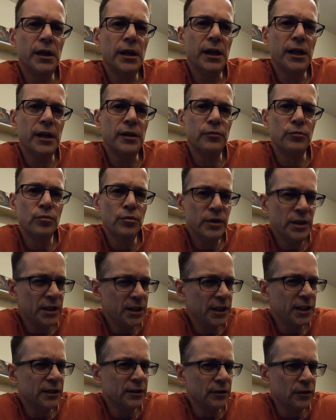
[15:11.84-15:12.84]
and
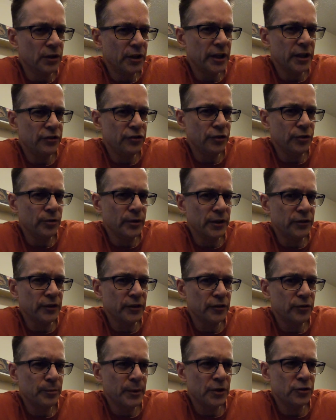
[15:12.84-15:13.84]
really look at you as
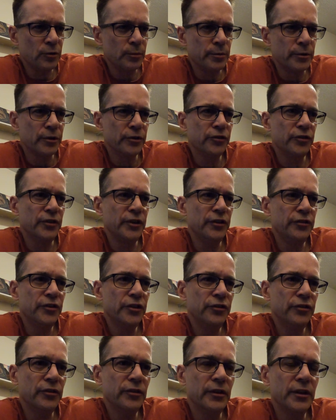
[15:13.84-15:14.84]
a special person. It's
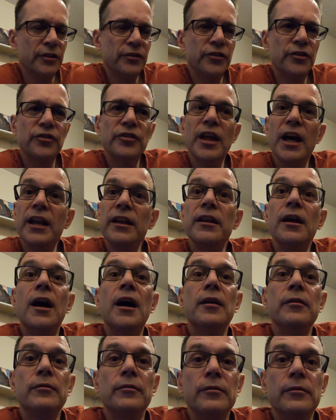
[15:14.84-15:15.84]
just that
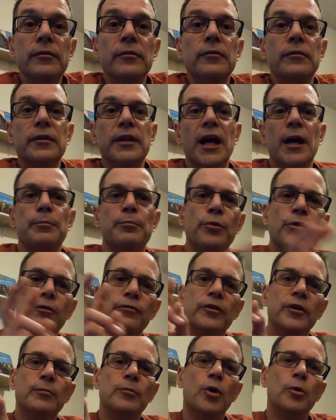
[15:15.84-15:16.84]
not that
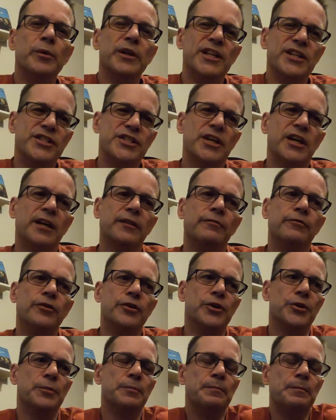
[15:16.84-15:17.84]
perfect moment in time for
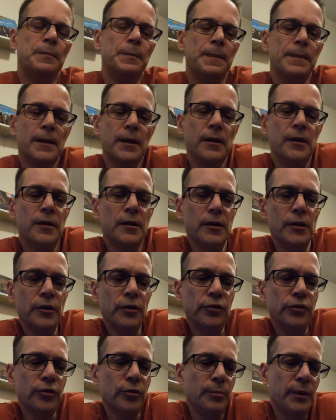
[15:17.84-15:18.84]
you.
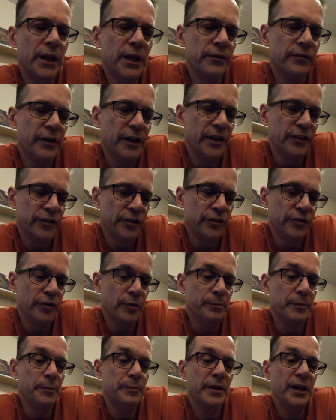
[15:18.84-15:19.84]
So my advice is
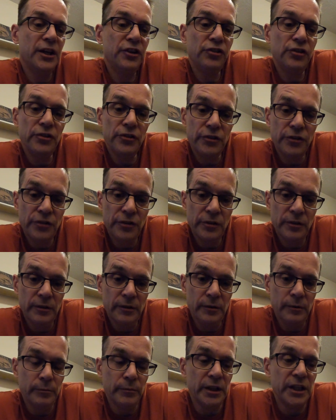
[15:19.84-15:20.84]
to be patient,
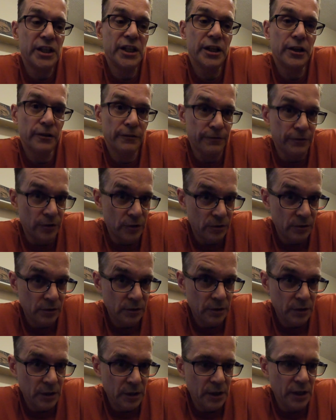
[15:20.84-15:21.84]
be careful,
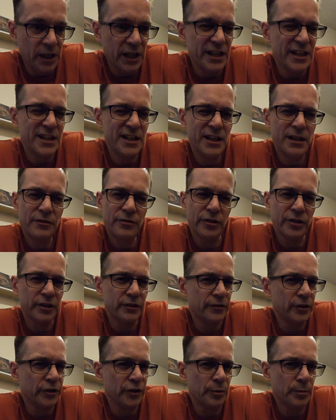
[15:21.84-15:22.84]
and never
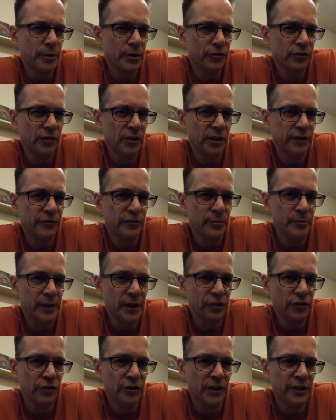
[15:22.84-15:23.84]
give out your personal
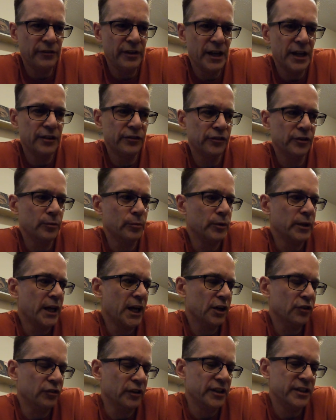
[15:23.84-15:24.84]
information. I've had someone
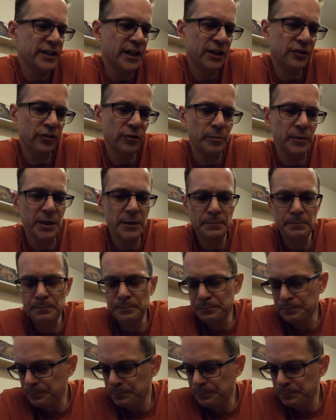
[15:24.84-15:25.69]
actually text me